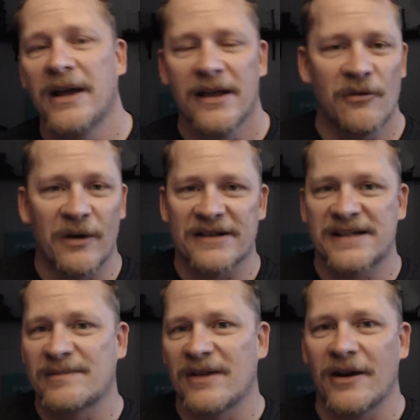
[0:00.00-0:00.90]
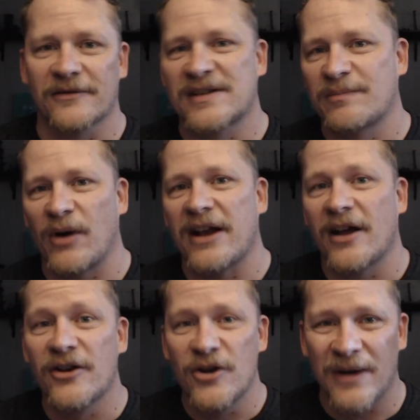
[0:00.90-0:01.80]
you want to you know spread a
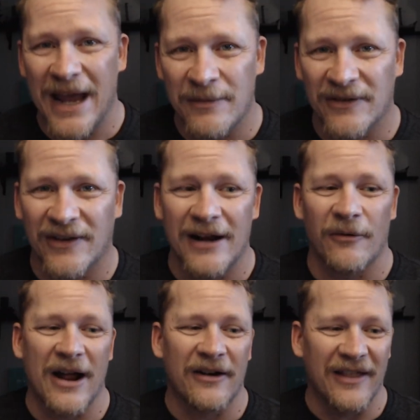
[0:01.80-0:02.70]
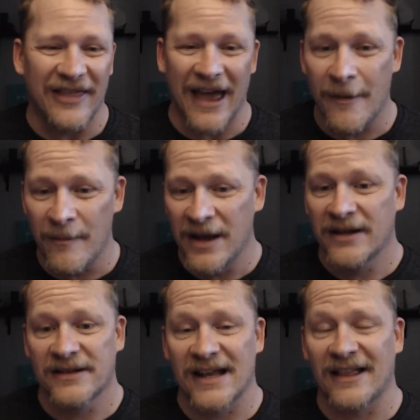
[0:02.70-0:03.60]
new game design around to them.
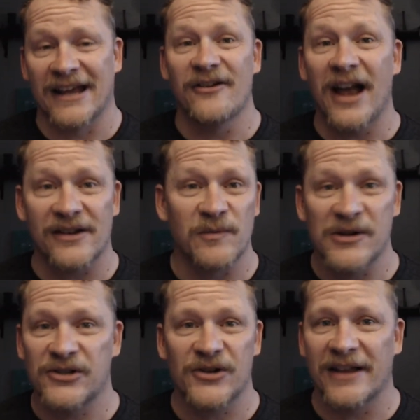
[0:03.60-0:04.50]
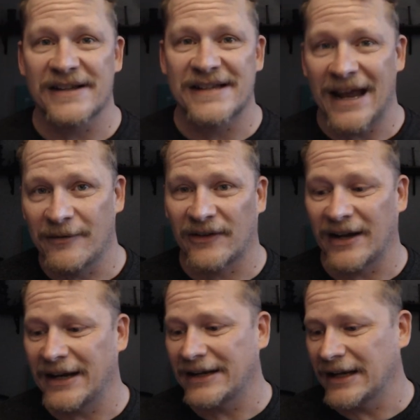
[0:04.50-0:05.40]
Say like, you guys, we should try this game
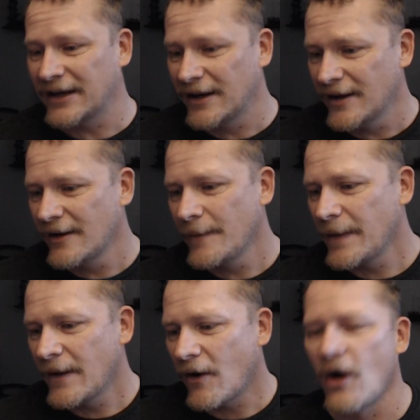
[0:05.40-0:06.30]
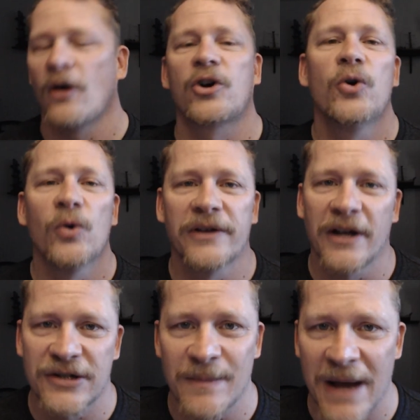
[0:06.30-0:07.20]
design I did. All cool
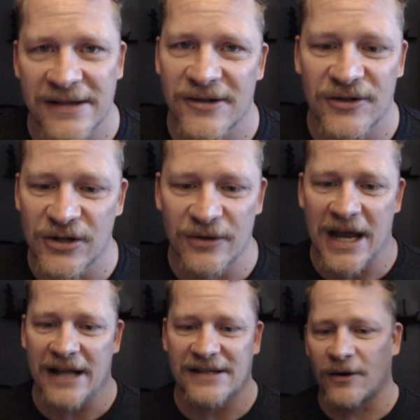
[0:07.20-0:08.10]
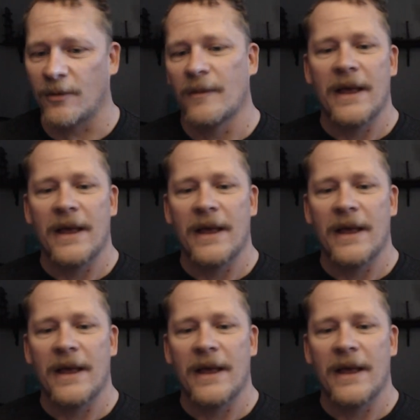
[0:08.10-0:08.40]
dungeon masters do that. So